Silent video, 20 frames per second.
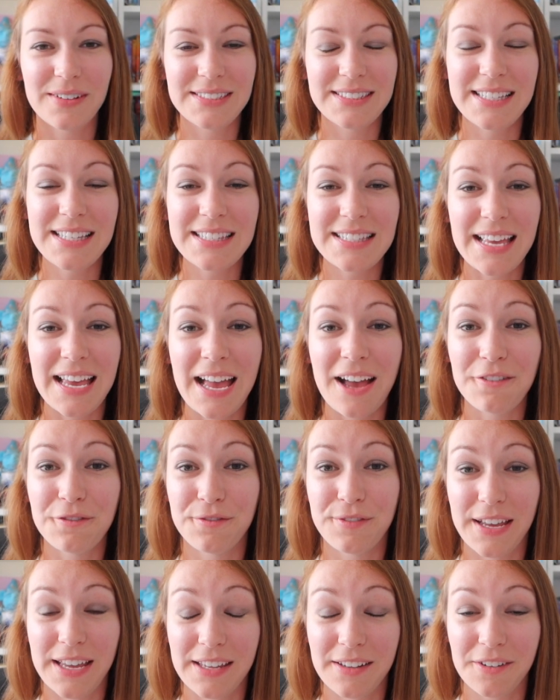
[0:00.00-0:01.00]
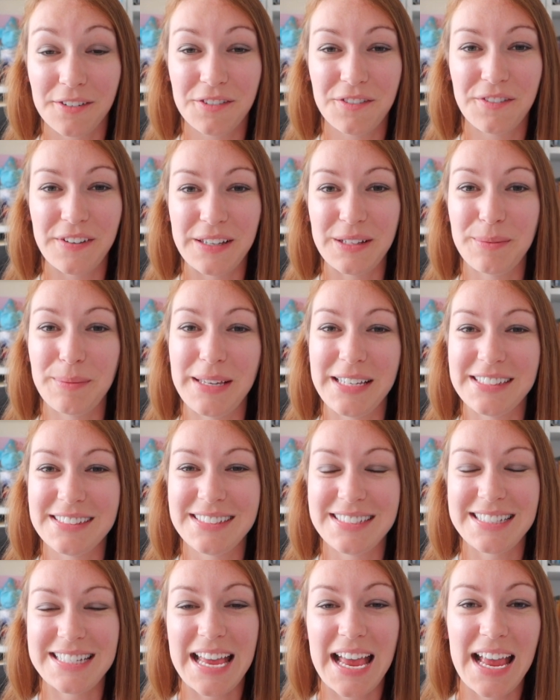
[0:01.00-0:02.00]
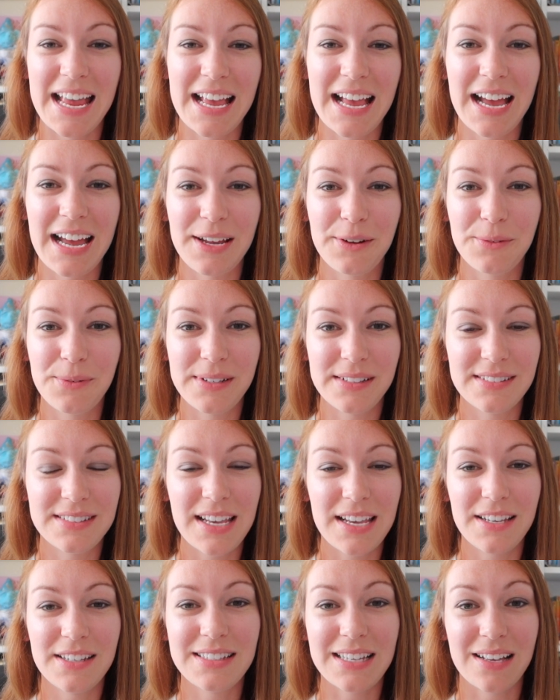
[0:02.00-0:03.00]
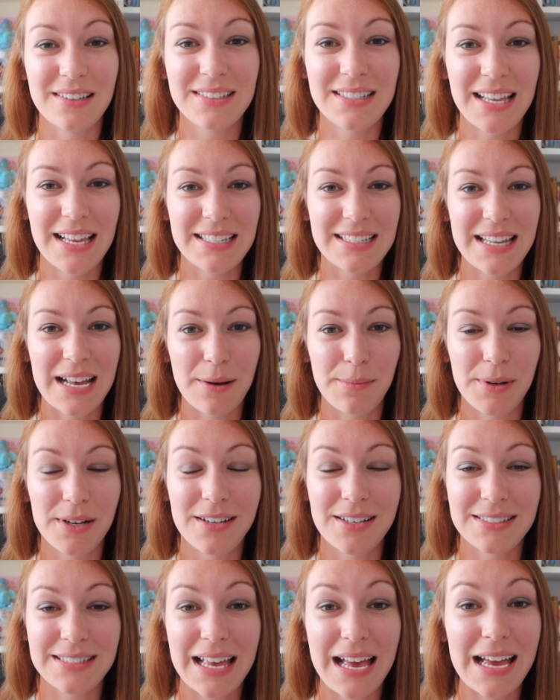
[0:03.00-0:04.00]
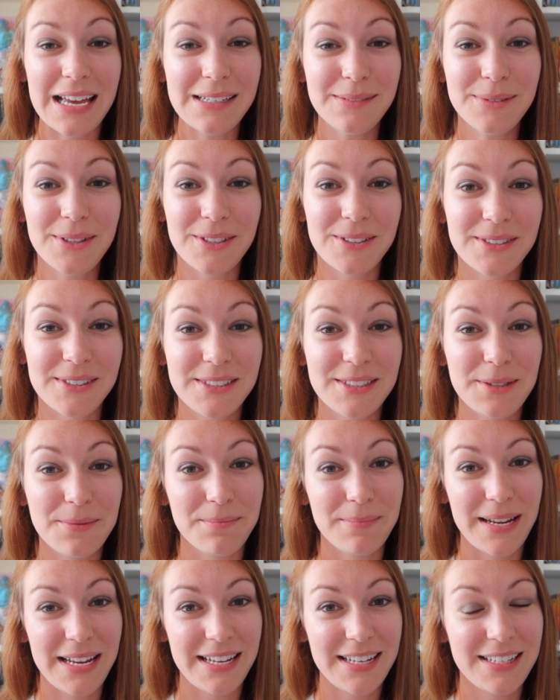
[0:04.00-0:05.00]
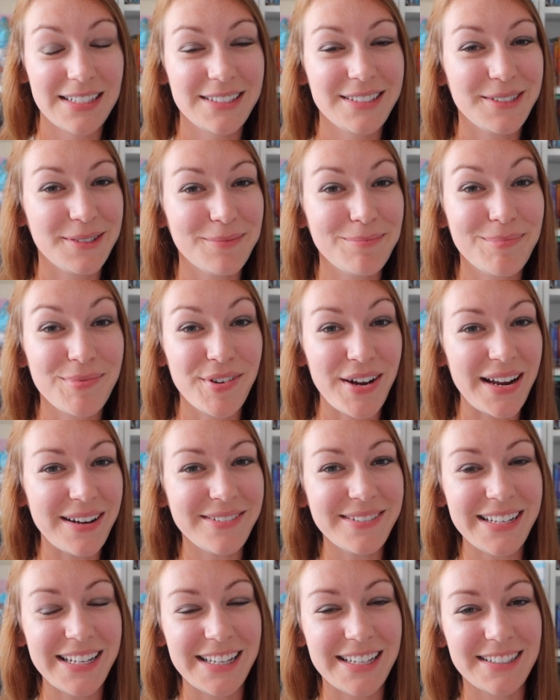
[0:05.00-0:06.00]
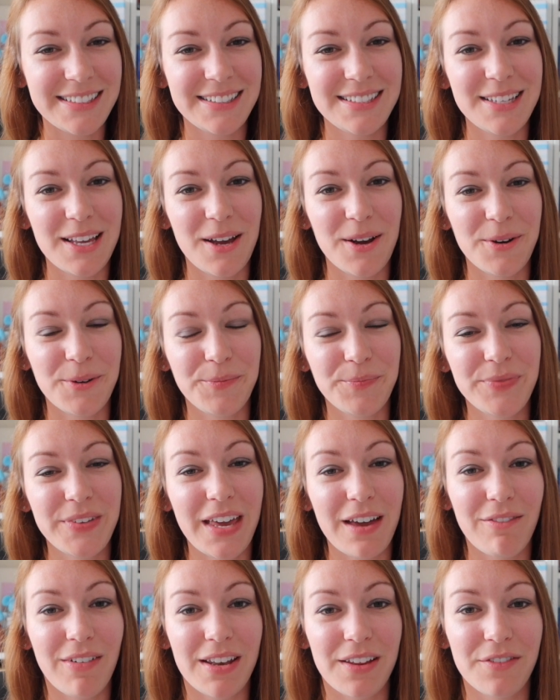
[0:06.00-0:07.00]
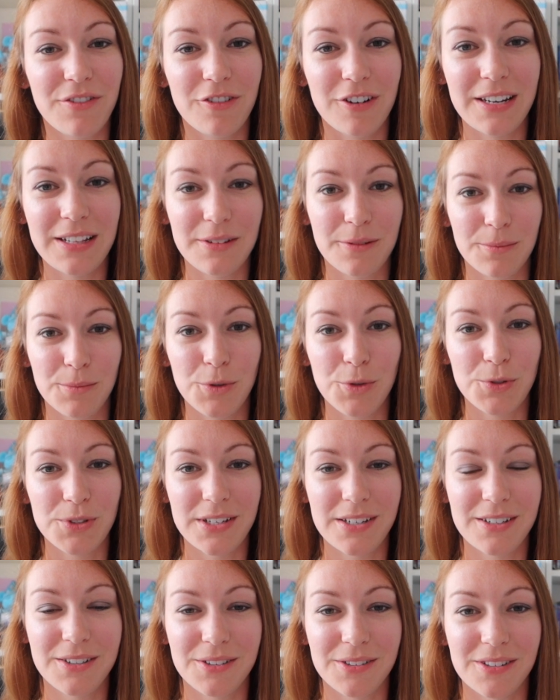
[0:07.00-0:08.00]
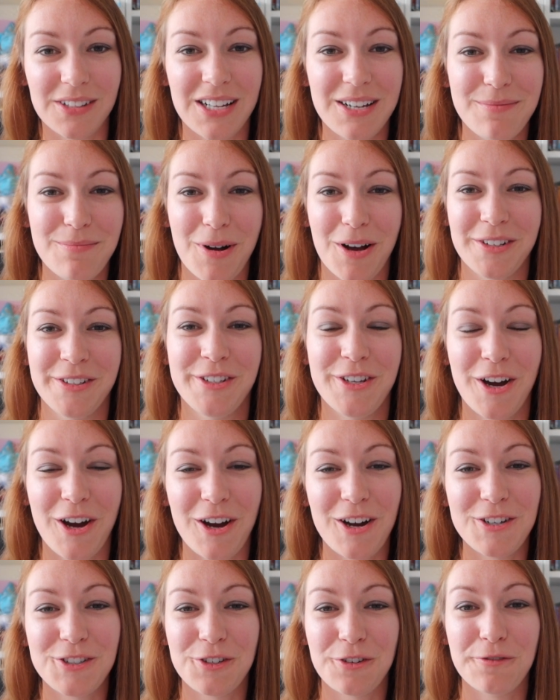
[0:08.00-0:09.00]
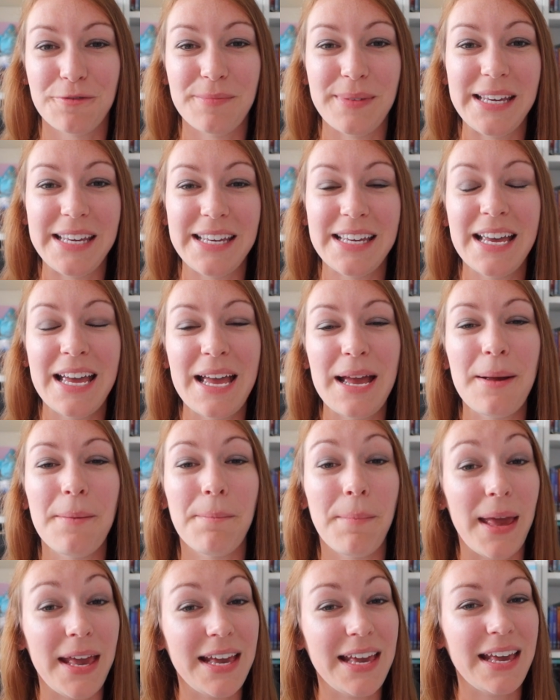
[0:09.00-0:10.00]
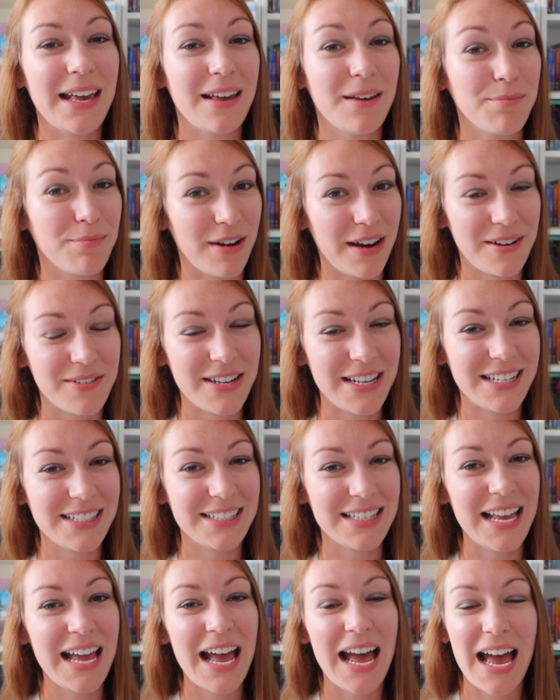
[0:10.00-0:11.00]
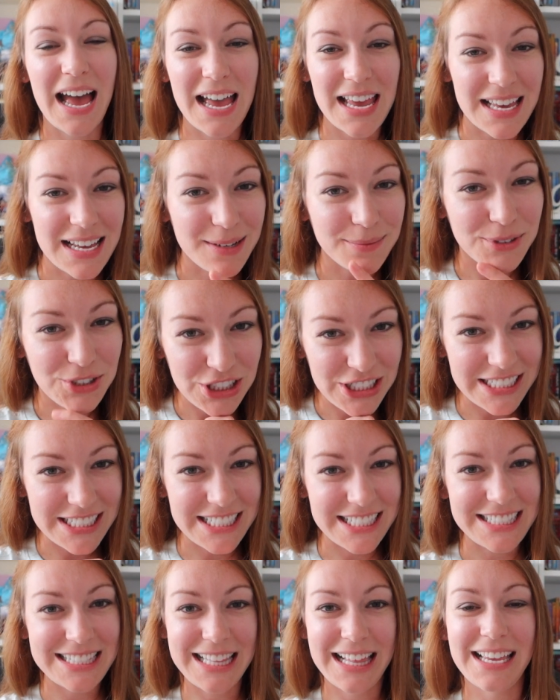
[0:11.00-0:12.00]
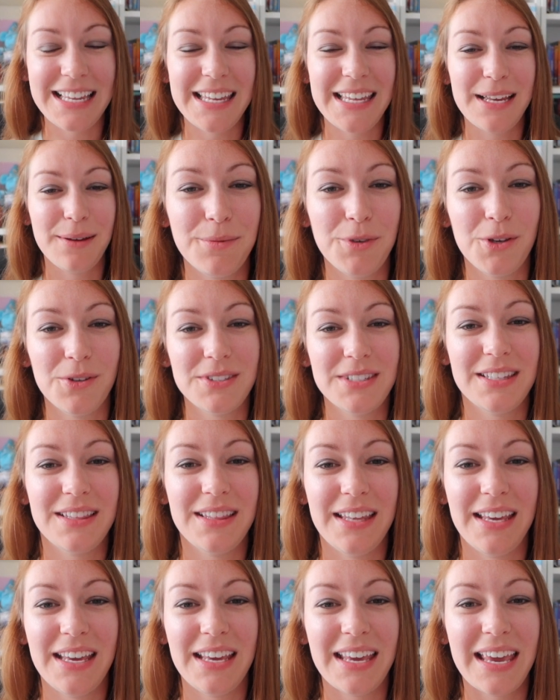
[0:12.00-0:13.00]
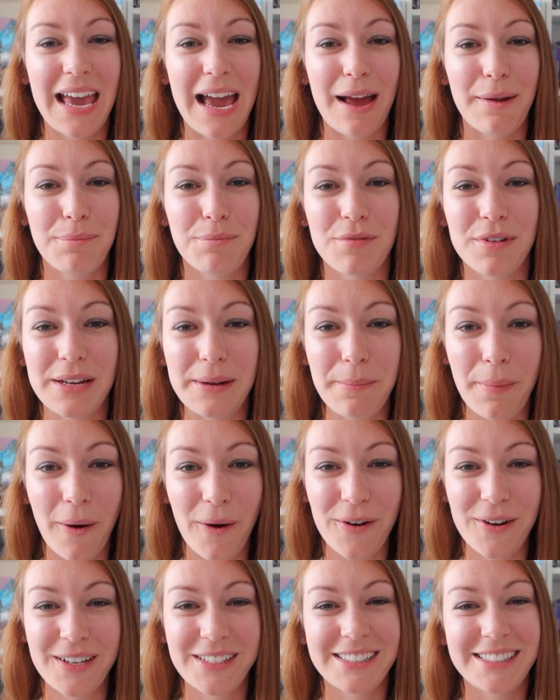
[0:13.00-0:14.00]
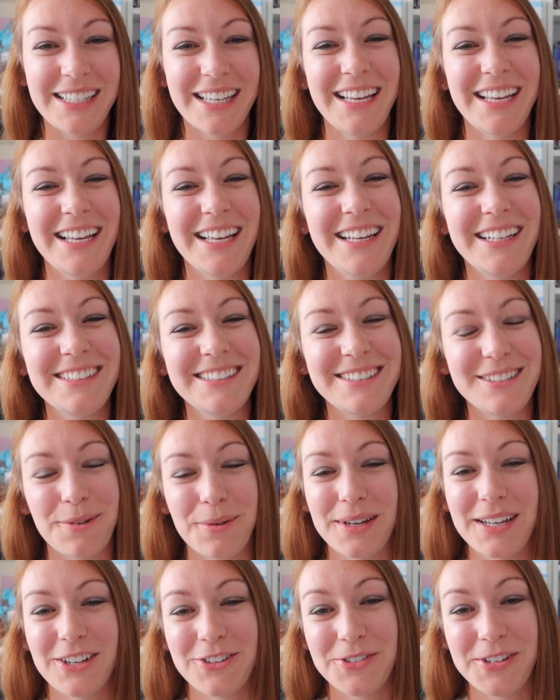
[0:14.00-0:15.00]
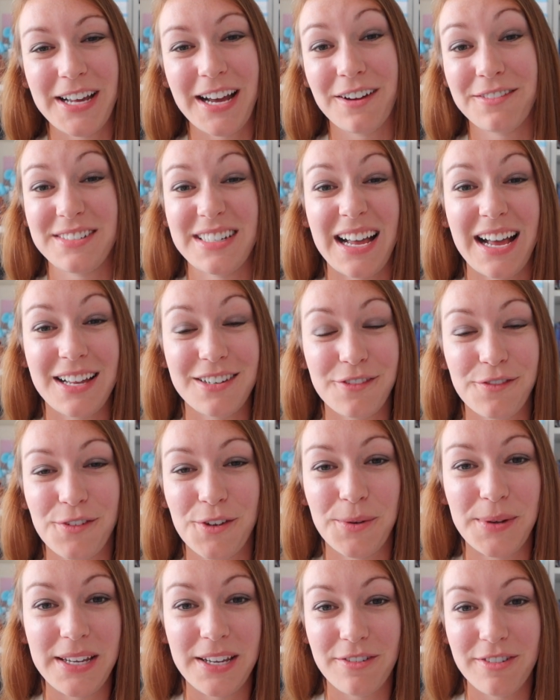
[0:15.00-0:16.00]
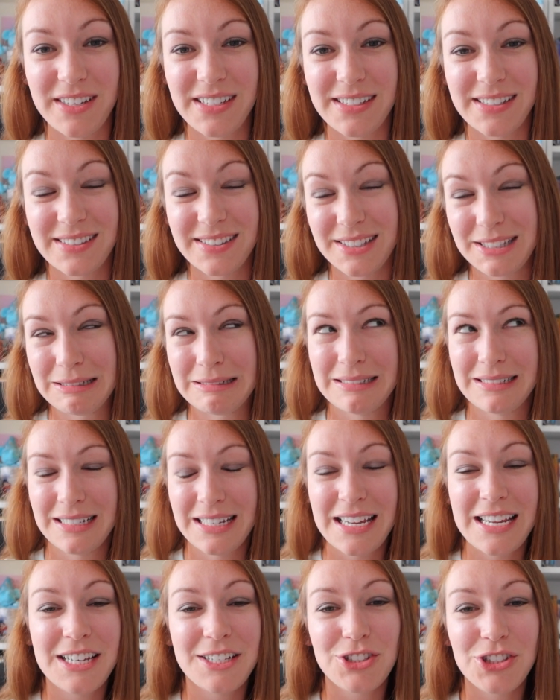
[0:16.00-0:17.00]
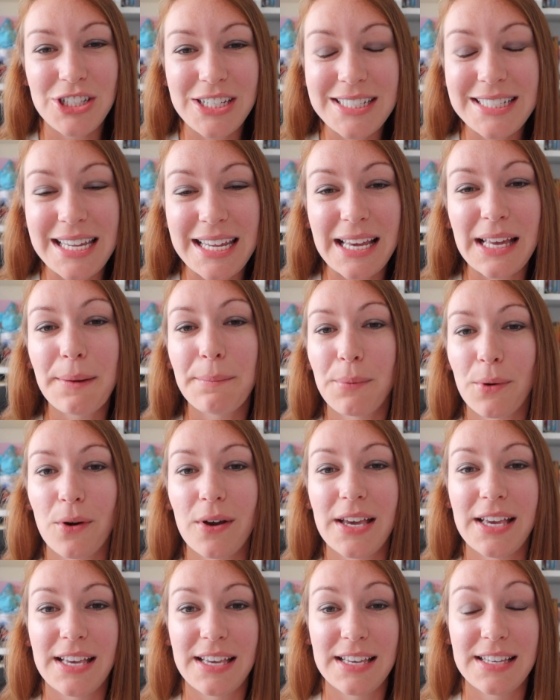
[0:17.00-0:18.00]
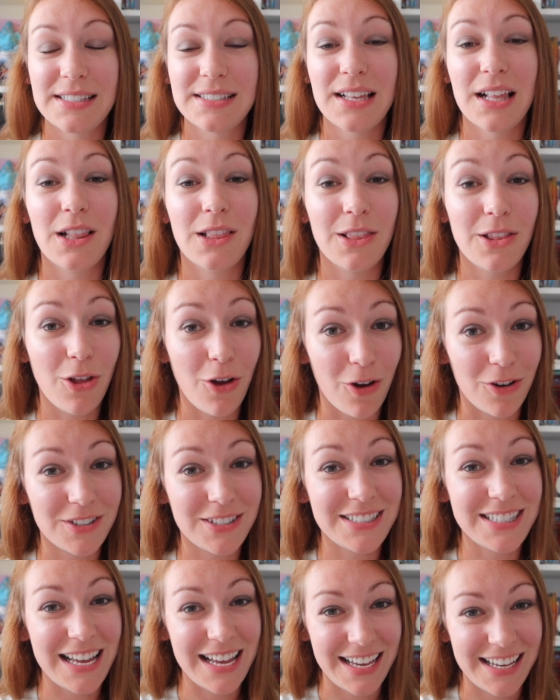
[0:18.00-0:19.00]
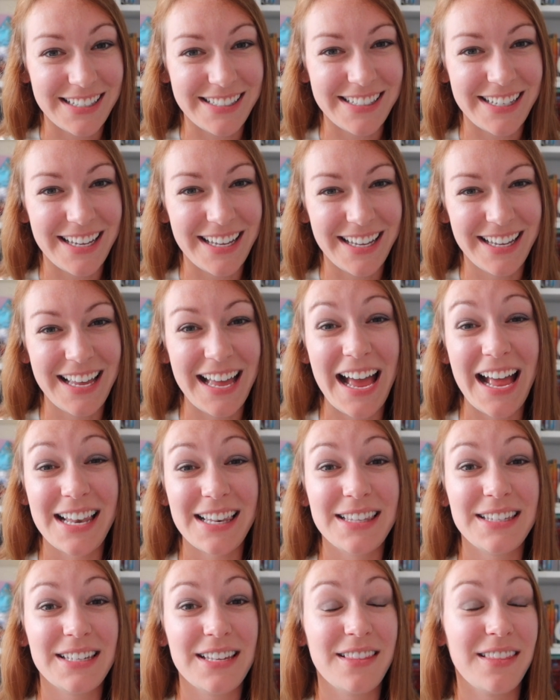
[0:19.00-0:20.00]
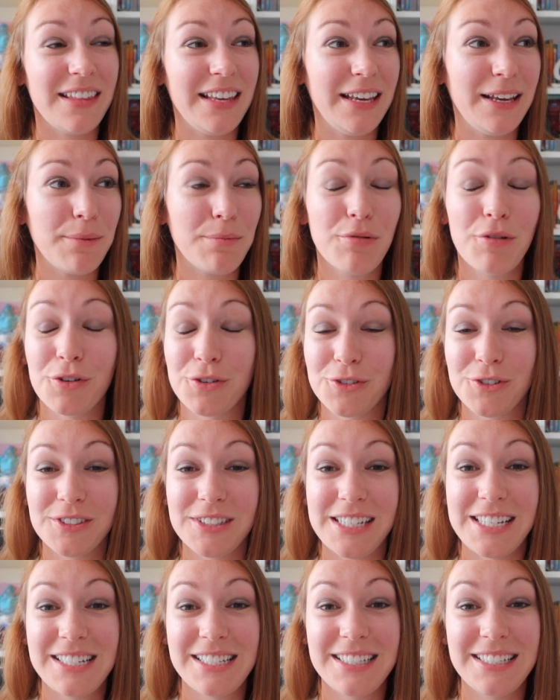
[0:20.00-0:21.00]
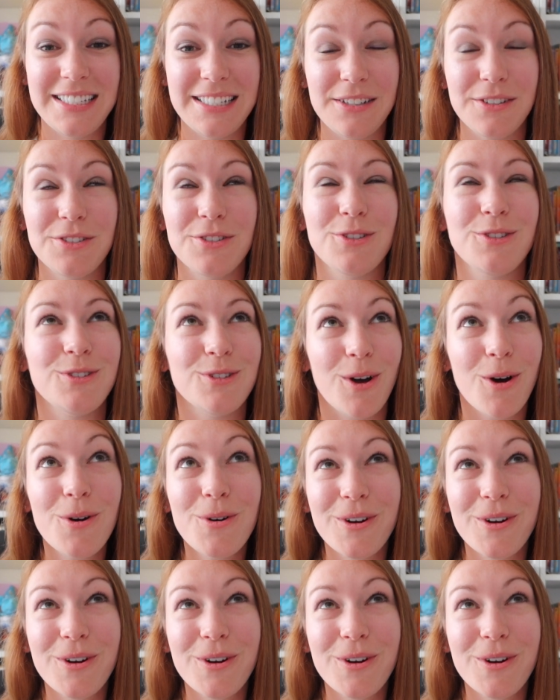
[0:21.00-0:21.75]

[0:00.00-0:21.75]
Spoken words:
since I have failed filming today, I will take you downstairs now because I'm going to make some brownies. So get ready for a little musical montage of me baking brownies. I am cheating slightly. using the Cadbury box, so I only have to add a few ingredients. Cheating, but it is a lot tidier and the product is still so